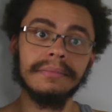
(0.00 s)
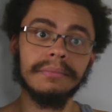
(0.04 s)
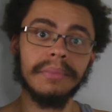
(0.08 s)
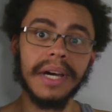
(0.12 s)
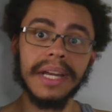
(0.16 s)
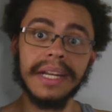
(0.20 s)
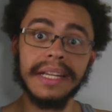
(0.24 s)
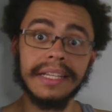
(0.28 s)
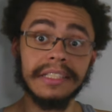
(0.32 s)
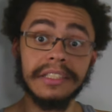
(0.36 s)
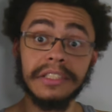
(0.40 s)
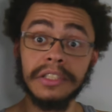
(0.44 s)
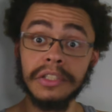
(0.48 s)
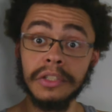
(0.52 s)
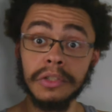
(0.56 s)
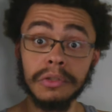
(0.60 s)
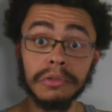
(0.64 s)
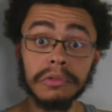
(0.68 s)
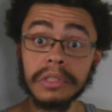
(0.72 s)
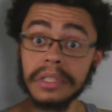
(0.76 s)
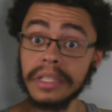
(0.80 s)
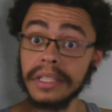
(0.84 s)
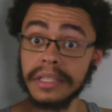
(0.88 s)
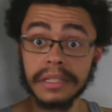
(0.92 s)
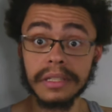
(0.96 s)
But it's
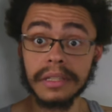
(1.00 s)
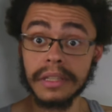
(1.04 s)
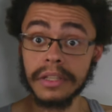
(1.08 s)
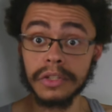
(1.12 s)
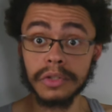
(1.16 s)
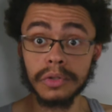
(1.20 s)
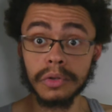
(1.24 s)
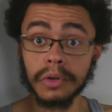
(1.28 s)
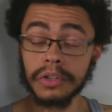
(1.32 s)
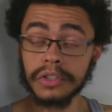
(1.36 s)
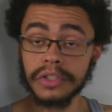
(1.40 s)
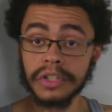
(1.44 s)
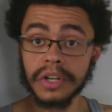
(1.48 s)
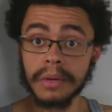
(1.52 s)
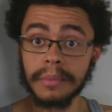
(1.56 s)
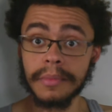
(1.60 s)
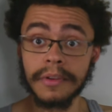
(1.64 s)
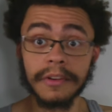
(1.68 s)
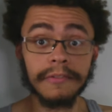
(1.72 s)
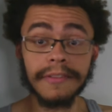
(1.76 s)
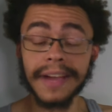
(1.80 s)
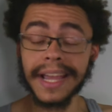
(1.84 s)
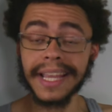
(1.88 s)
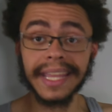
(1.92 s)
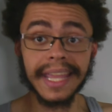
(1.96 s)
useless in the short term.
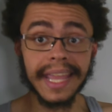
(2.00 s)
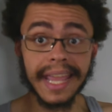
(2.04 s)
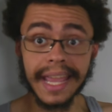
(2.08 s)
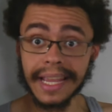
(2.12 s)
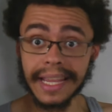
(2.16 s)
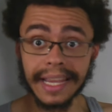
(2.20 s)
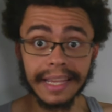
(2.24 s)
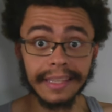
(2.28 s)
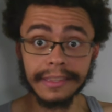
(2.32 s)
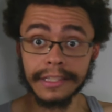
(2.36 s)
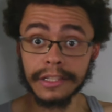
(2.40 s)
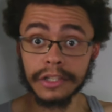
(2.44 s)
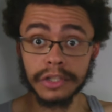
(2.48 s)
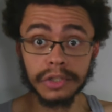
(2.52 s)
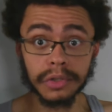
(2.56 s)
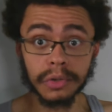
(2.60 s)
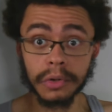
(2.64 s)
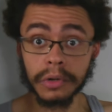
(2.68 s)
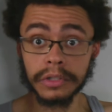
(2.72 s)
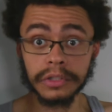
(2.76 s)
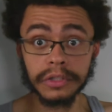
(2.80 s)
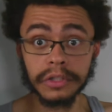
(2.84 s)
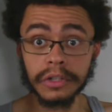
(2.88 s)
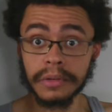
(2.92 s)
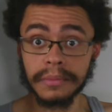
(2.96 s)
And if I can't get the
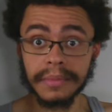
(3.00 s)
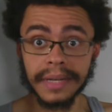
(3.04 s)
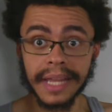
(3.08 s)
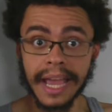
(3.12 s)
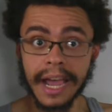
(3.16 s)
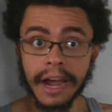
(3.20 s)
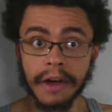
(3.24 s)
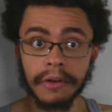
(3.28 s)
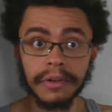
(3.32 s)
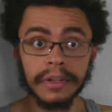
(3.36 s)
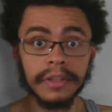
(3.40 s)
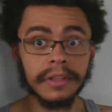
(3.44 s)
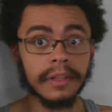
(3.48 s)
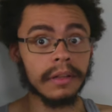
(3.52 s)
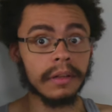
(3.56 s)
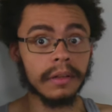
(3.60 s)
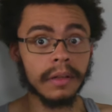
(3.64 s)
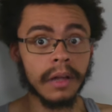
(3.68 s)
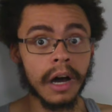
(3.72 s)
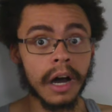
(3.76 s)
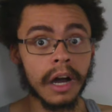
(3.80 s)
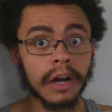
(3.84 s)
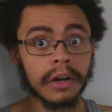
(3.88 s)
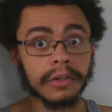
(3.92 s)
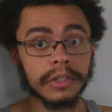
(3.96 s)
short term down, the
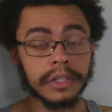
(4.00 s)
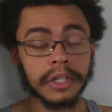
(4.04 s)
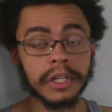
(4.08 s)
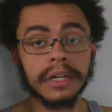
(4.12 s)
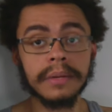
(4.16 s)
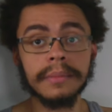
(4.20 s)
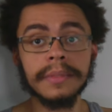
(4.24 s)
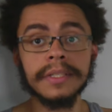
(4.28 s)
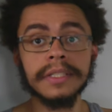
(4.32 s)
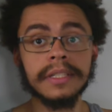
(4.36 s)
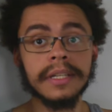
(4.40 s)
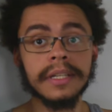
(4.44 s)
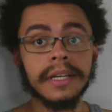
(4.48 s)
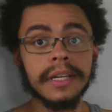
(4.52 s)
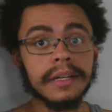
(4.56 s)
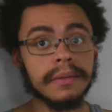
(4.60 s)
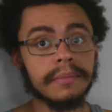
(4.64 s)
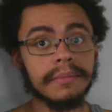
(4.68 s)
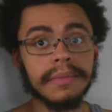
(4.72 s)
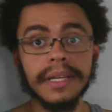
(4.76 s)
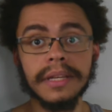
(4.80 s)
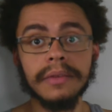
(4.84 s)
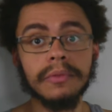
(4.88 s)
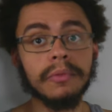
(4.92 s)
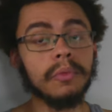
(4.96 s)
long term is going to
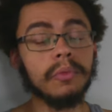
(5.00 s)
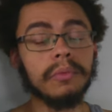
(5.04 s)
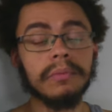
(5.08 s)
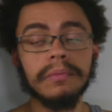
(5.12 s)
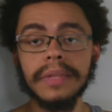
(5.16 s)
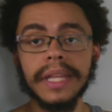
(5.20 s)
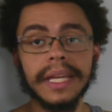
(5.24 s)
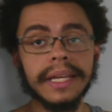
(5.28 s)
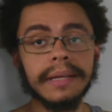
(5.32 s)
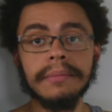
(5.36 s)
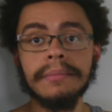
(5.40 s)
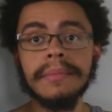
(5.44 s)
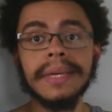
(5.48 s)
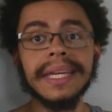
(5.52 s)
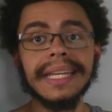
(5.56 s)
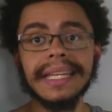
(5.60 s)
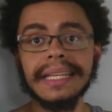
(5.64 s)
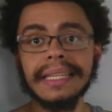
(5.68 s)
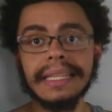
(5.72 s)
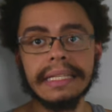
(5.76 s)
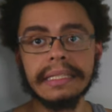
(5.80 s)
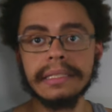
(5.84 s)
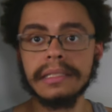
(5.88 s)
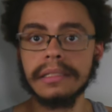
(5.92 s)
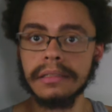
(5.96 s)
be, like,
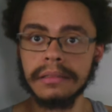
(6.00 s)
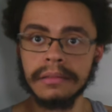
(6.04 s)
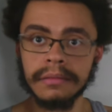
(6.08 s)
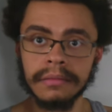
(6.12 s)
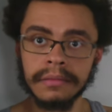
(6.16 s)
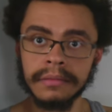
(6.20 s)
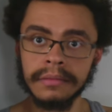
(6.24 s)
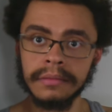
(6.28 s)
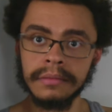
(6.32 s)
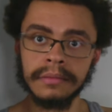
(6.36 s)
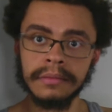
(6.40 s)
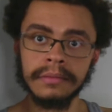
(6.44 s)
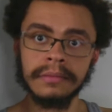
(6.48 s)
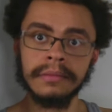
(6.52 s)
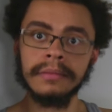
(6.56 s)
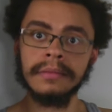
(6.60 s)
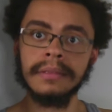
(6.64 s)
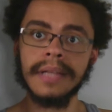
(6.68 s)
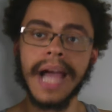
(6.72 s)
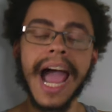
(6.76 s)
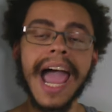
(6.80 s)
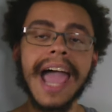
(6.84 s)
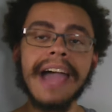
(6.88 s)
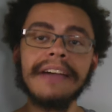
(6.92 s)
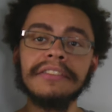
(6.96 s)
meaningless.
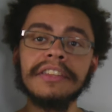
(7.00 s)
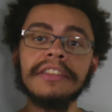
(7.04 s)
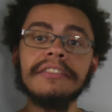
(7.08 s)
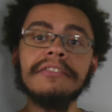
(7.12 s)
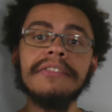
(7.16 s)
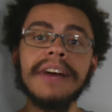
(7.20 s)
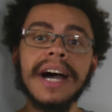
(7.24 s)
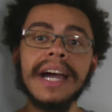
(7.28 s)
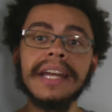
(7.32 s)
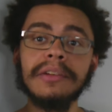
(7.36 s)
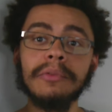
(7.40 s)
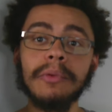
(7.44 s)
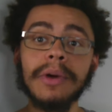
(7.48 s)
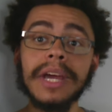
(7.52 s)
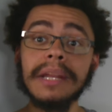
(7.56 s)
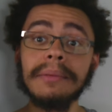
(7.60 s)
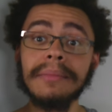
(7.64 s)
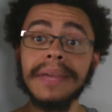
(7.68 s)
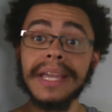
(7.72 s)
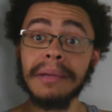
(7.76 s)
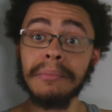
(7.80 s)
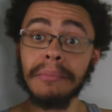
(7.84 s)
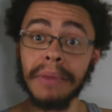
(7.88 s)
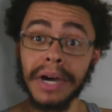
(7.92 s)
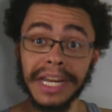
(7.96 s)
I have to find a way to
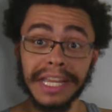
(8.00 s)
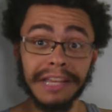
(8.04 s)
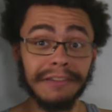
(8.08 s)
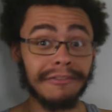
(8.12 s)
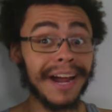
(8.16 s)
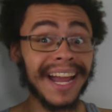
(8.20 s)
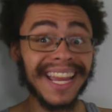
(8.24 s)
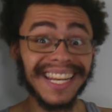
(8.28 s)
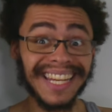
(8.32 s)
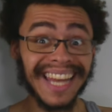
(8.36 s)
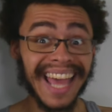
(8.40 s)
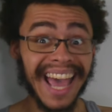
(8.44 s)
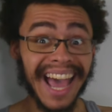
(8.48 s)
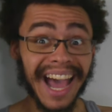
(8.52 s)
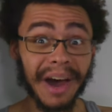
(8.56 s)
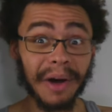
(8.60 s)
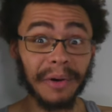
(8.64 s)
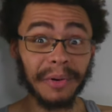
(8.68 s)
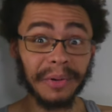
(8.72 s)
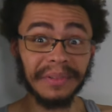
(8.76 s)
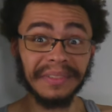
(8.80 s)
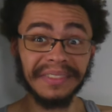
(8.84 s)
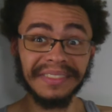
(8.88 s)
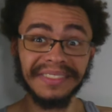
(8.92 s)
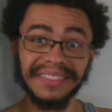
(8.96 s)
make money right now.
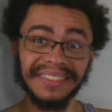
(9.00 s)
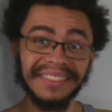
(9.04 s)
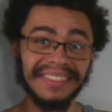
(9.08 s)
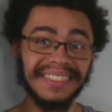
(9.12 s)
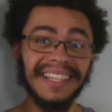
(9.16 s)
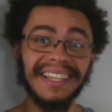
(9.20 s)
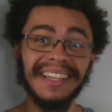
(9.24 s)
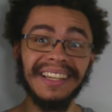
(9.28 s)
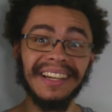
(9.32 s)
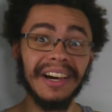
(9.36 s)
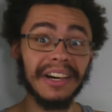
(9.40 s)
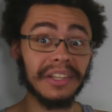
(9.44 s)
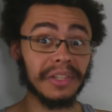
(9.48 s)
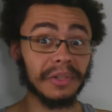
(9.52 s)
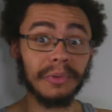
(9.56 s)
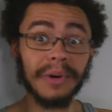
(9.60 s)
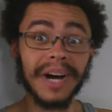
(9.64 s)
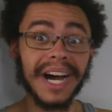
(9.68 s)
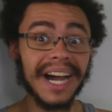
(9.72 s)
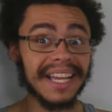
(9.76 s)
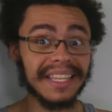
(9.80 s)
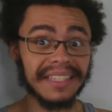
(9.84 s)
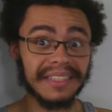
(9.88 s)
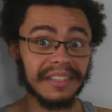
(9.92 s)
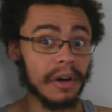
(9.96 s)

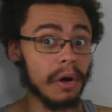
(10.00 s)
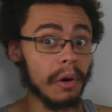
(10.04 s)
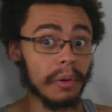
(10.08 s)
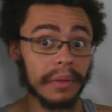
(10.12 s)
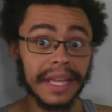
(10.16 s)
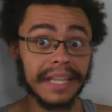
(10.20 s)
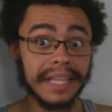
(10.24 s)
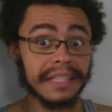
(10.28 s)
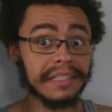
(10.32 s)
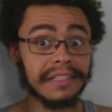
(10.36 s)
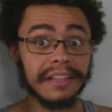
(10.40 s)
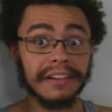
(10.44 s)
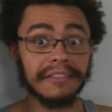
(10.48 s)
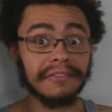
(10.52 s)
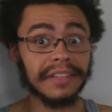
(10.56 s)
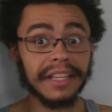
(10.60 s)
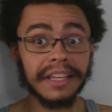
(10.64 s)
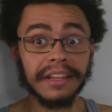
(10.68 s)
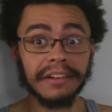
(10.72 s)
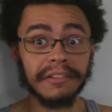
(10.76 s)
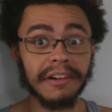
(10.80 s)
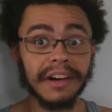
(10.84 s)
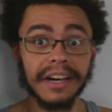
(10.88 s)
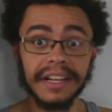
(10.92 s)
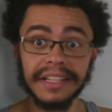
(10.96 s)
Otherwise, all that stuff
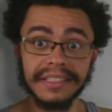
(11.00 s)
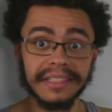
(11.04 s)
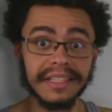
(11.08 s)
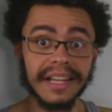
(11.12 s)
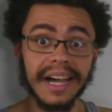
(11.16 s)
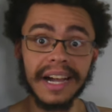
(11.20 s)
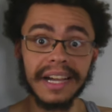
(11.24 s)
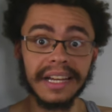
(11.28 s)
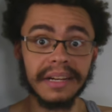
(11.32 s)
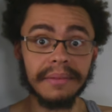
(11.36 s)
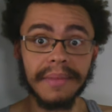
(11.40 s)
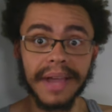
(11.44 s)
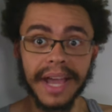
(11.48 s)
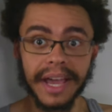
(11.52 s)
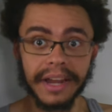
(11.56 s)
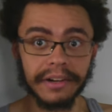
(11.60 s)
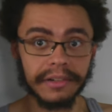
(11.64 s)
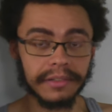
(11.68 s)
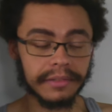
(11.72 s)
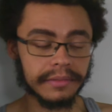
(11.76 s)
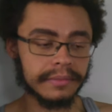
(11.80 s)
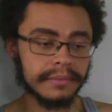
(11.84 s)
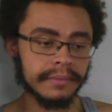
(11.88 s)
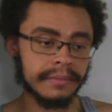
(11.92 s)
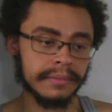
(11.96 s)
later on, it's not going to
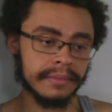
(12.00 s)
matter.